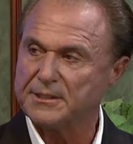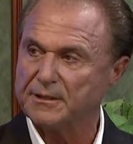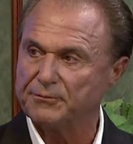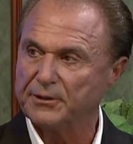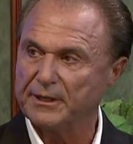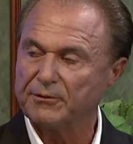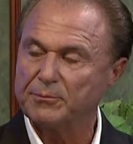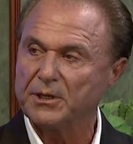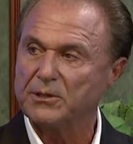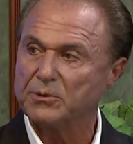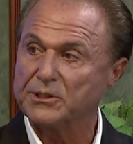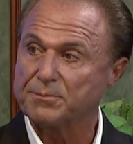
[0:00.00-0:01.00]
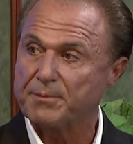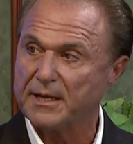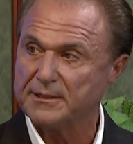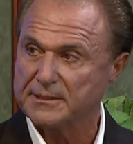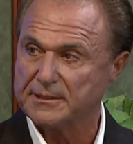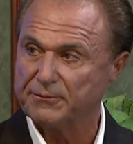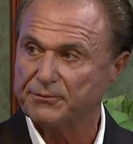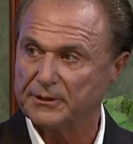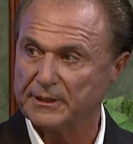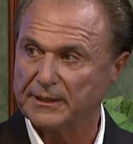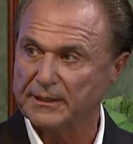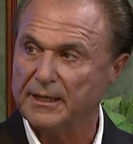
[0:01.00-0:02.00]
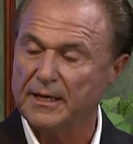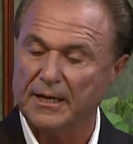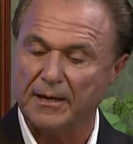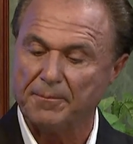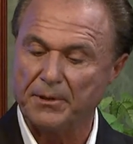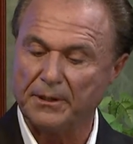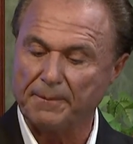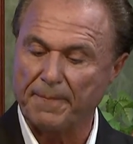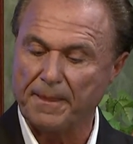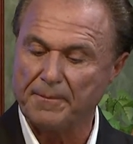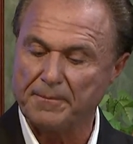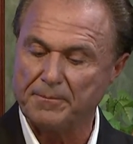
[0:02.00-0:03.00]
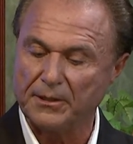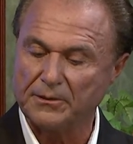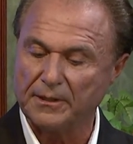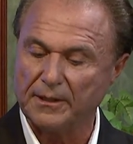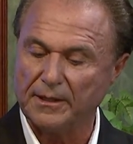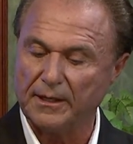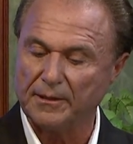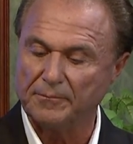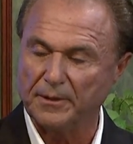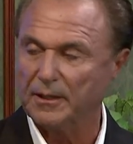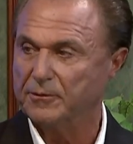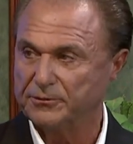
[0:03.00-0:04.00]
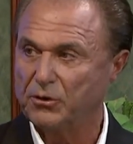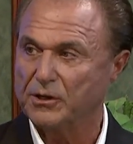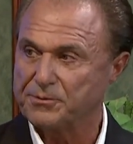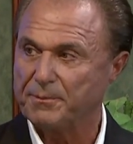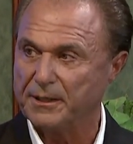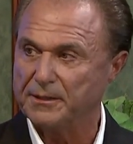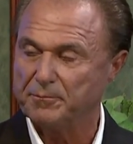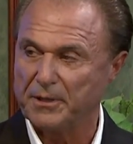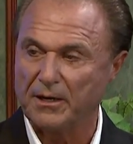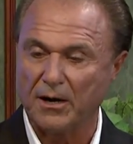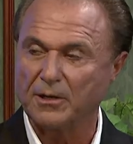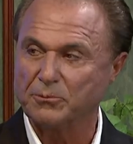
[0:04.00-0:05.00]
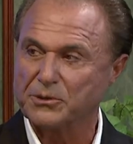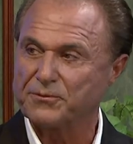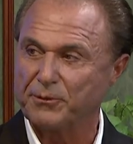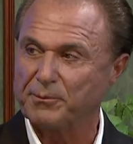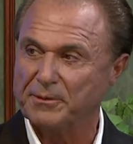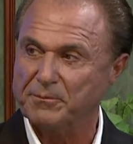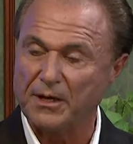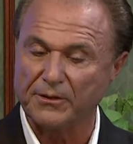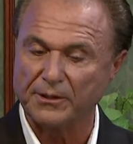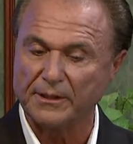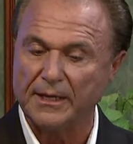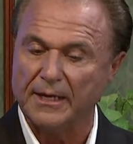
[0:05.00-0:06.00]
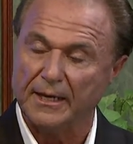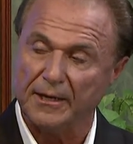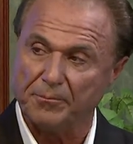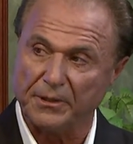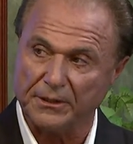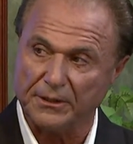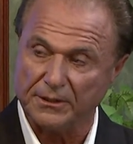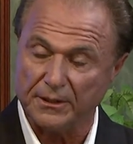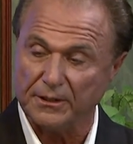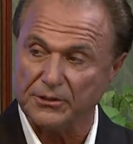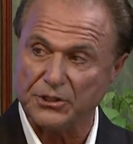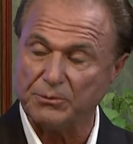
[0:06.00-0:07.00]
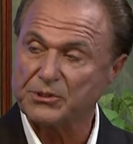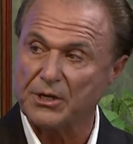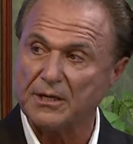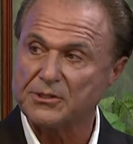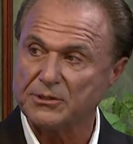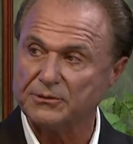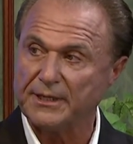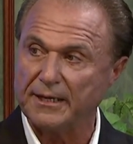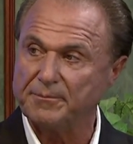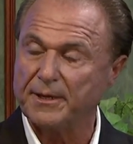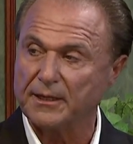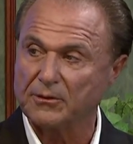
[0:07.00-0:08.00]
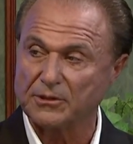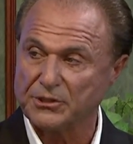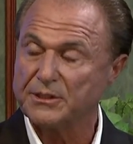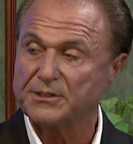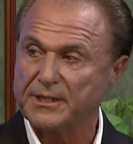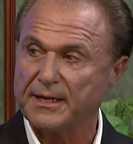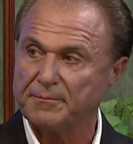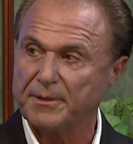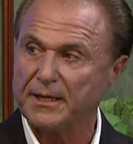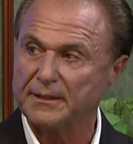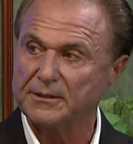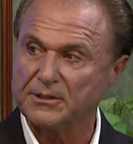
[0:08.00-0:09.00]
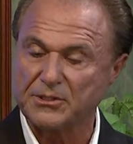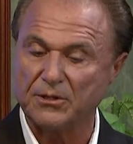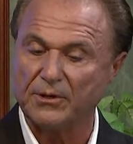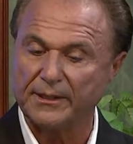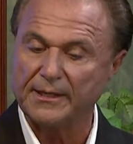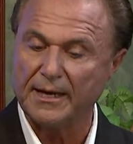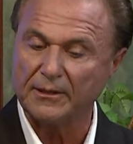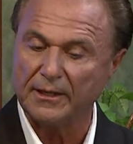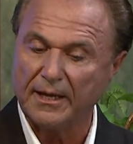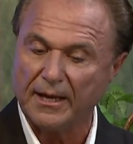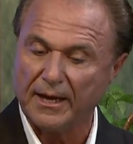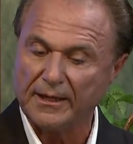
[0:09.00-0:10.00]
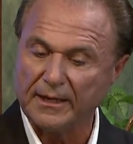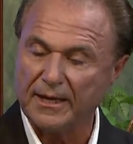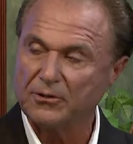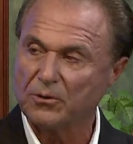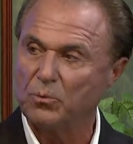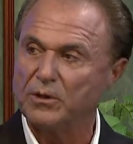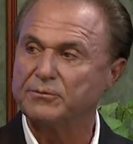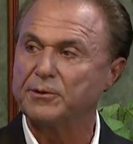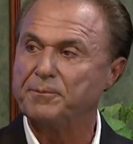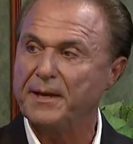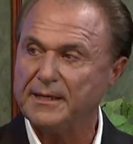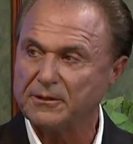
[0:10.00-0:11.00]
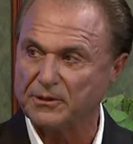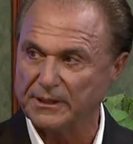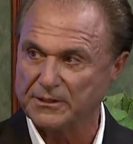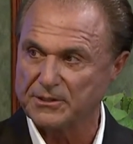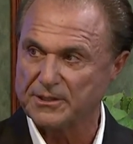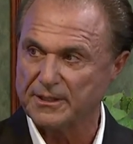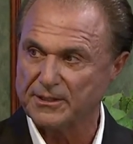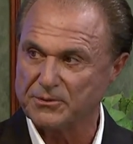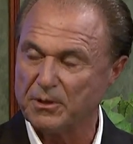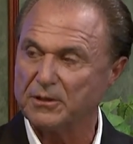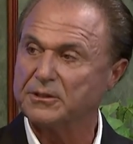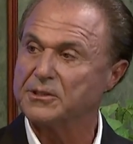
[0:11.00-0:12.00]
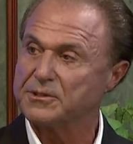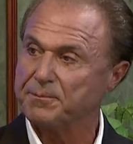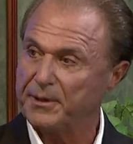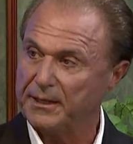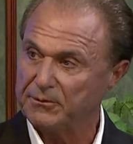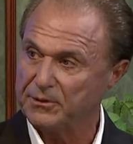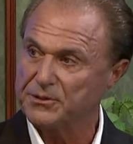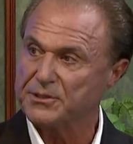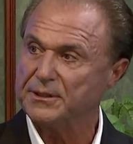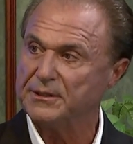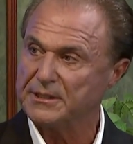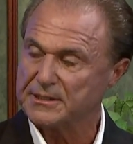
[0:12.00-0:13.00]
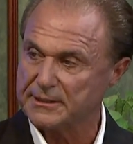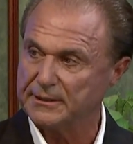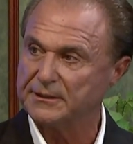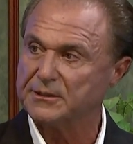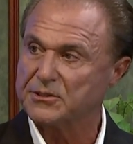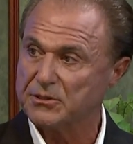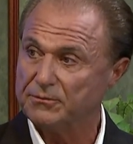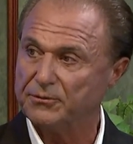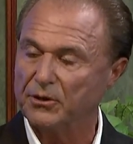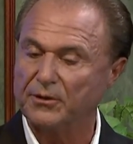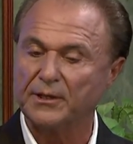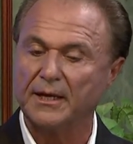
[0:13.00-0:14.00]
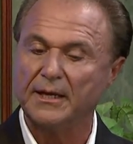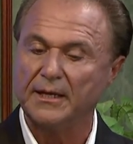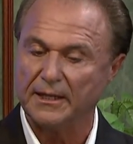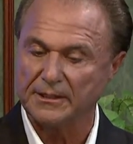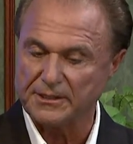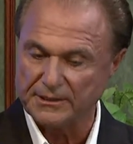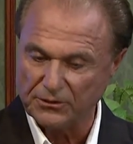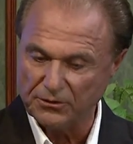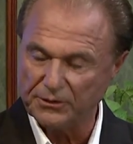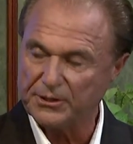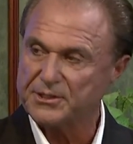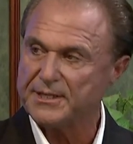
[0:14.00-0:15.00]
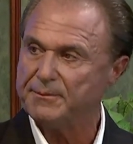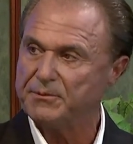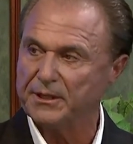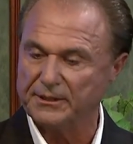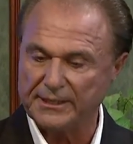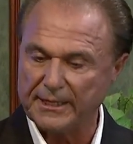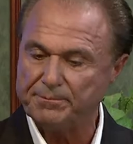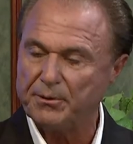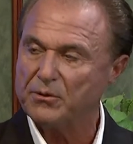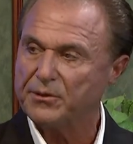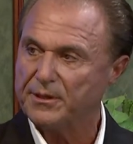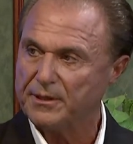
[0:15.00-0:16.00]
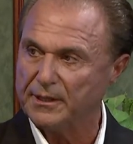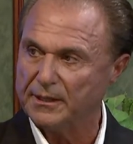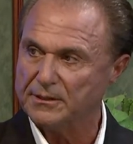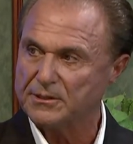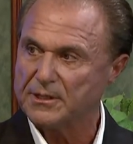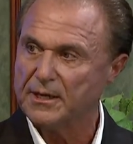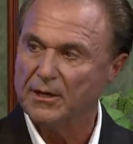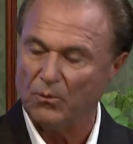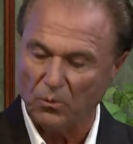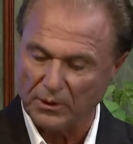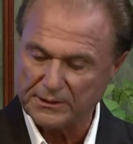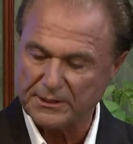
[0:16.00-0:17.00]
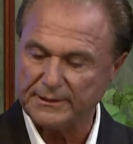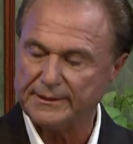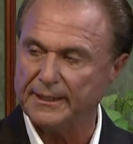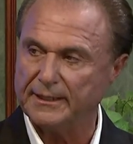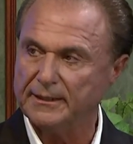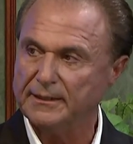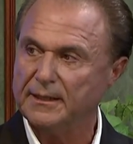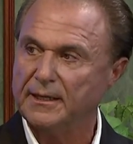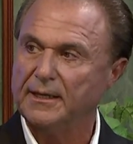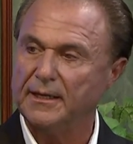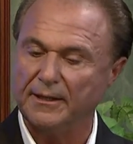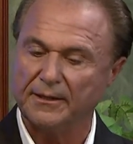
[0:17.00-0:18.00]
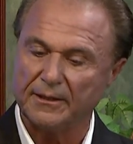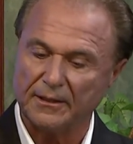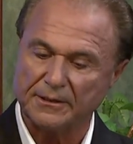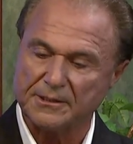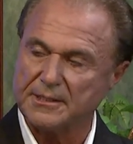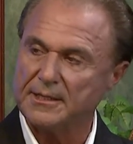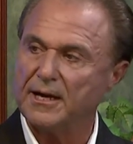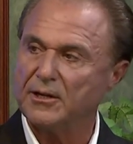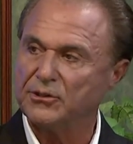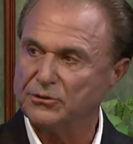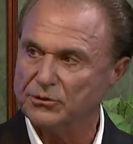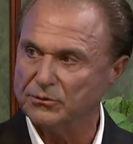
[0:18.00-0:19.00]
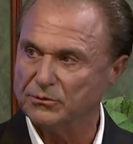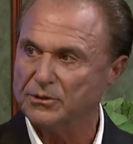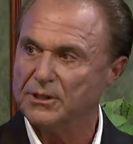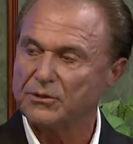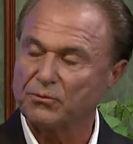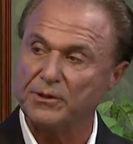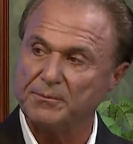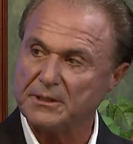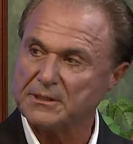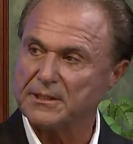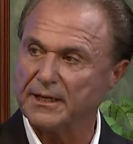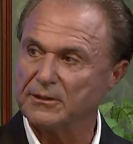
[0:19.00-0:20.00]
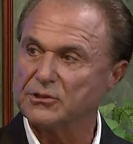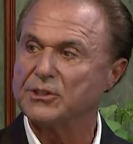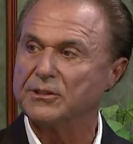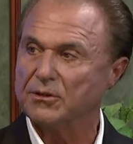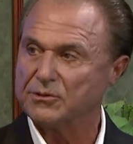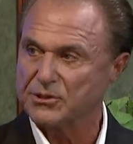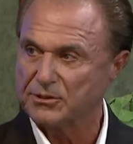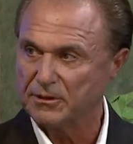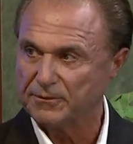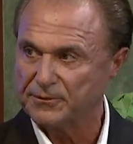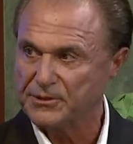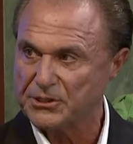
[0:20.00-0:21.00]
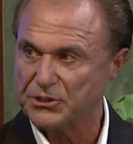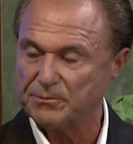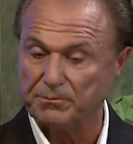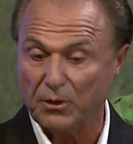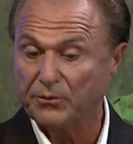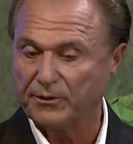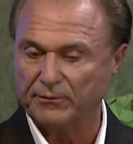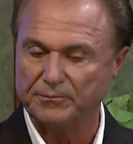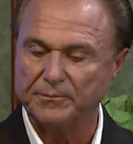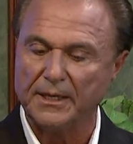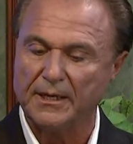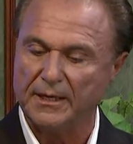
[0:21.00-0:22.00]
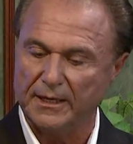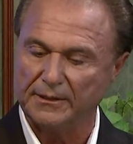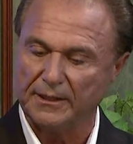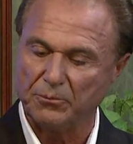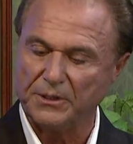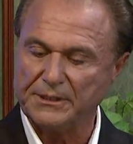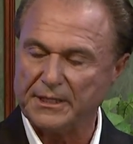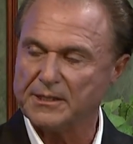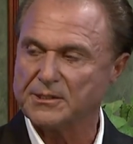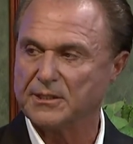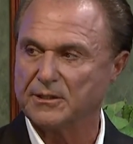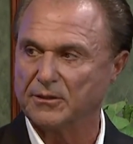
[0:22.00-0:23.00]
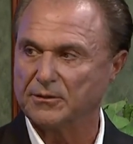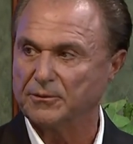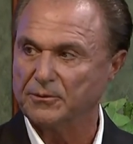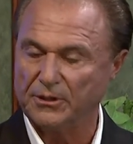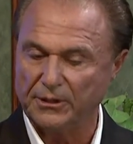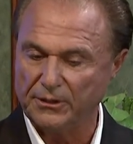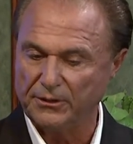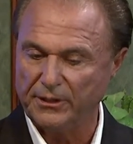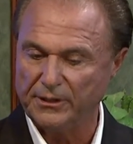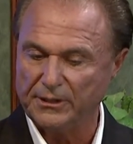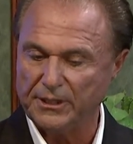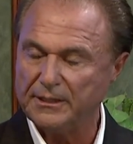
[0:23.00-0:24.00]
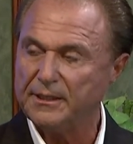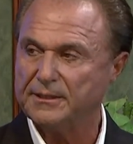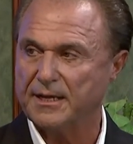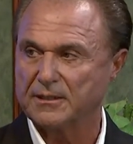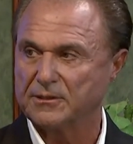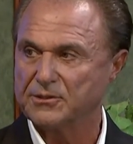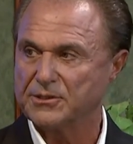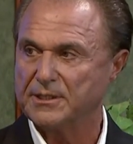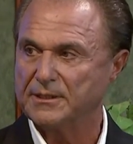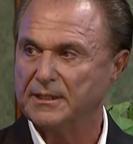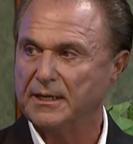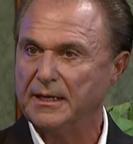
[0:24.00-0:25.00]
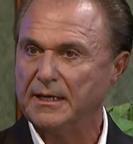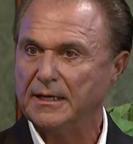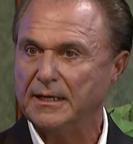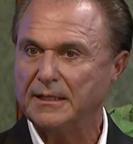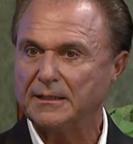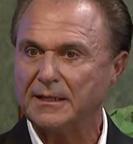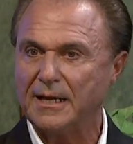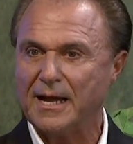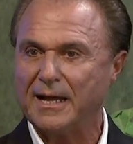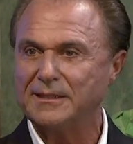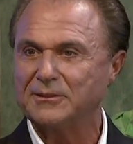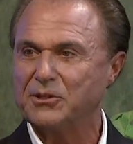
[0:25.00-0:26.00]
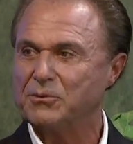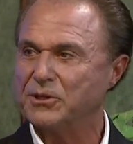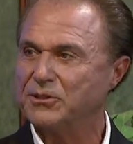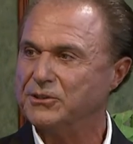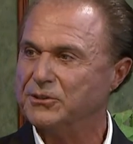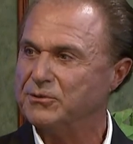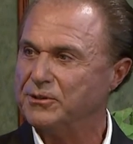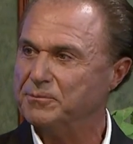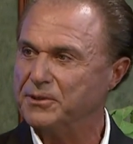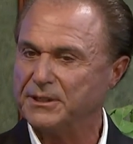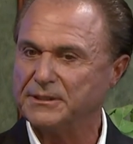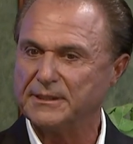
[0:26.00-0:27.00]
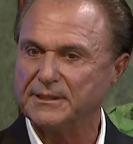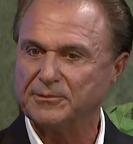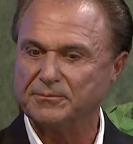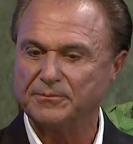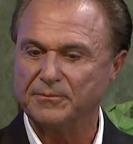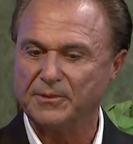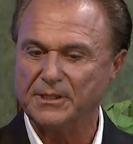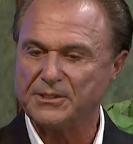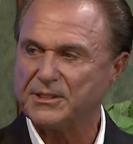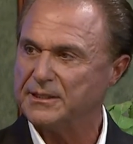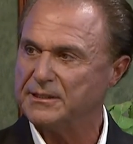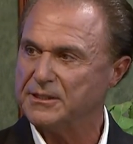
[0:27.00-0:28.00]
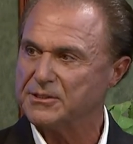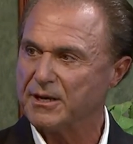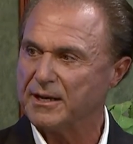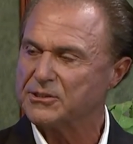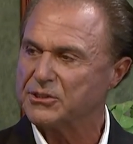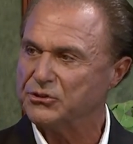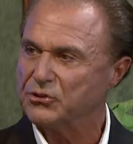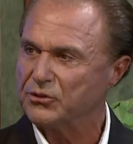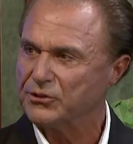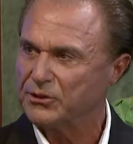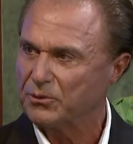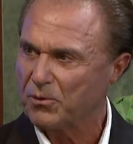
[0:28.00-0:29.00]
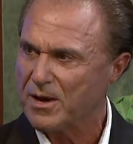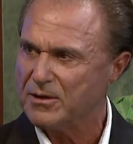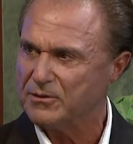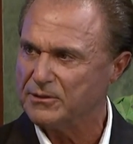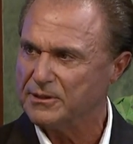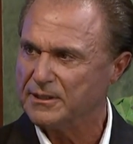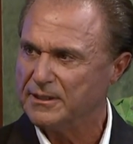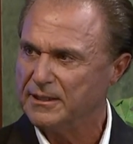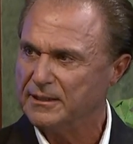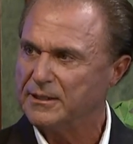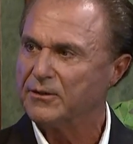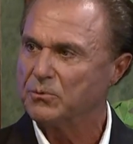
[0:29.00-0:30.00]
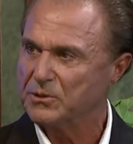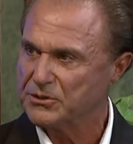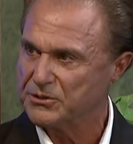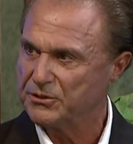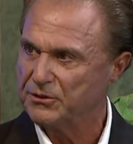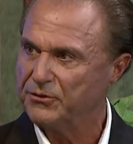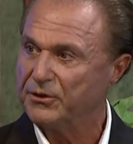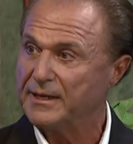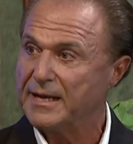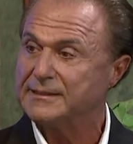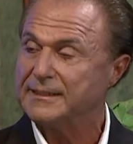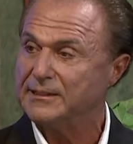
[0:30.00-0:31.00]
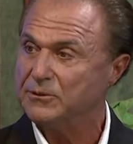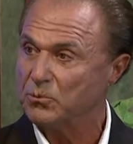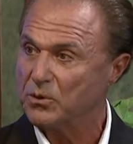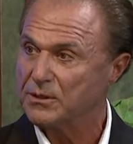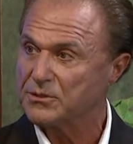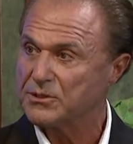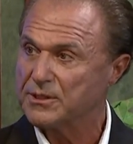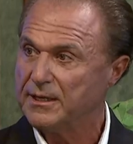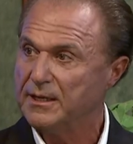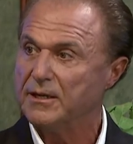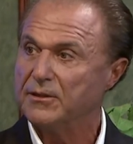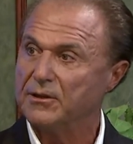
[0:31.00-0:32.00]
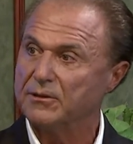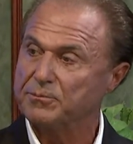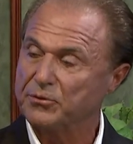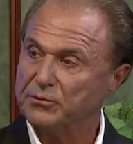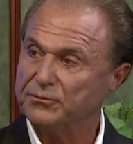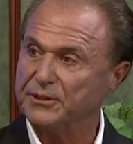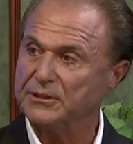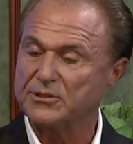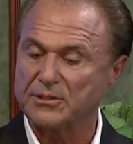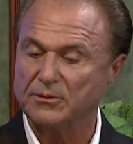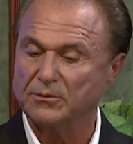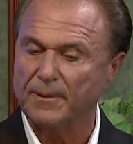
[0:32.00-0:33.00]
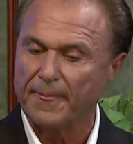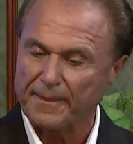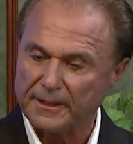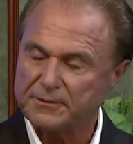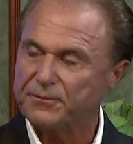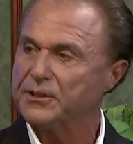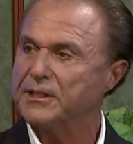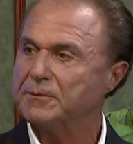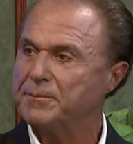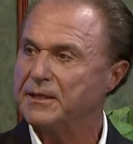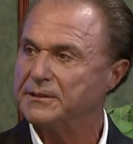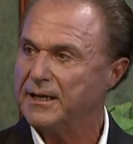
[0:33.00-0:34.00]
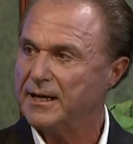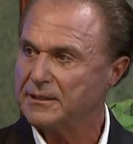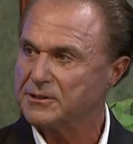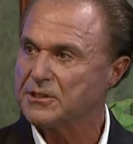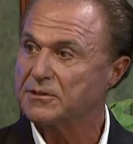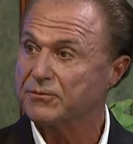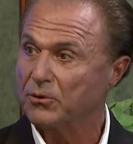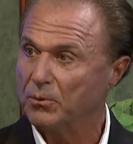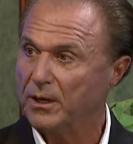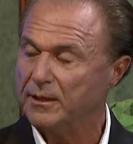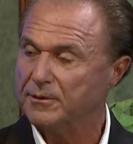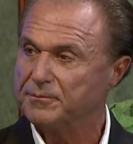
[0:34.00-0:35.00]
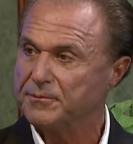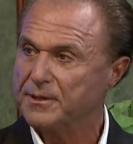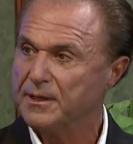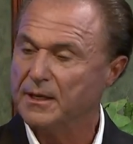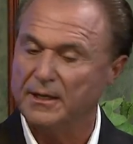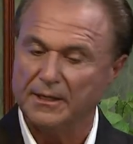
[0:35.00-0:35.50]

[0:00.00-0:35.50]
different. Everybody responds differently. Right. But, but uh, of course, my, my heart was for my mother, but she was also diabetic, or she is diabetic. And so I got, I got her one for pancreas as well, because of pancreas and insulin and so forth. I said, do the same thing. Take both of these once a day, and then let's see how you do. Three months later, she goes to her physician, both of them, and they retested her. The, the, the kidney doctor said, Helen, I, I don't know what you're doing, but um, these kidneys are actually turning around. In other words, they're, they're not getting worse, they're improving. So let's forget about dialysis for a while. Wow.